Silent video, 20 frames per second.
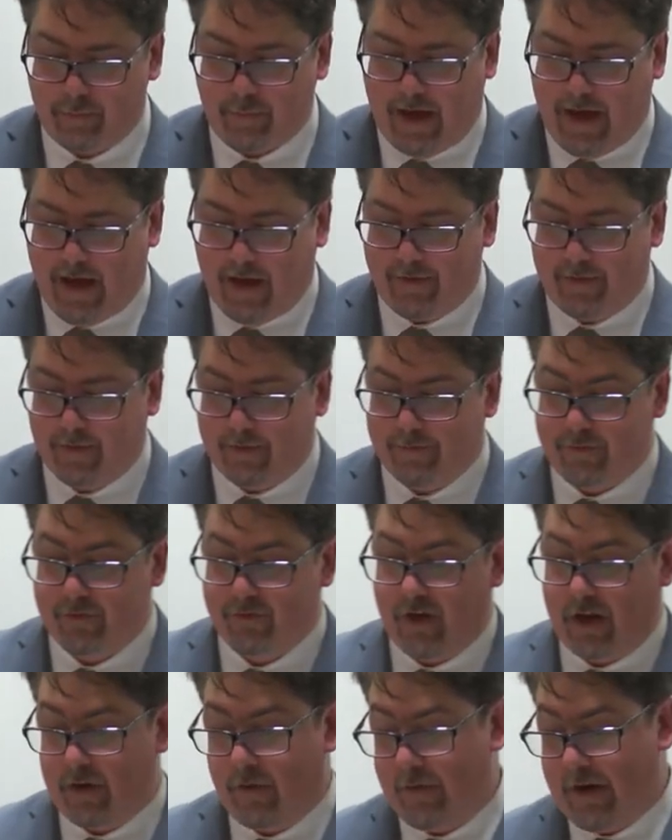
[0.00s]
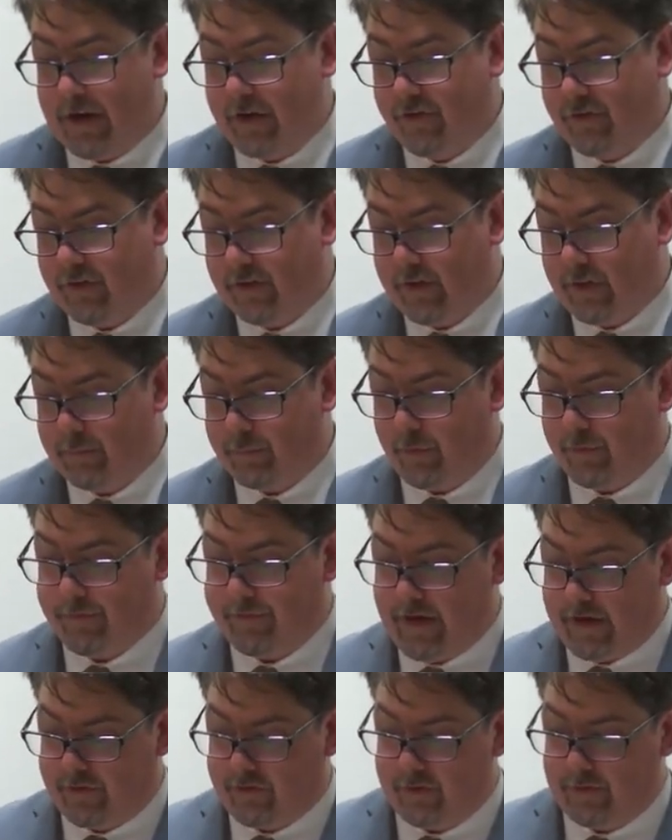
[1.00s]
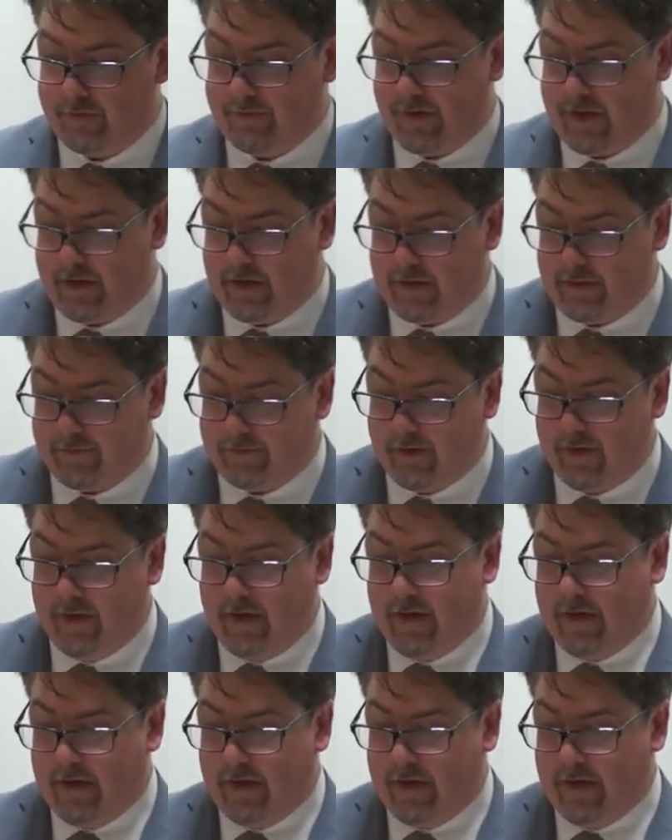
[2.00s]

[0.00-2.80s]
path of generation and perfection phase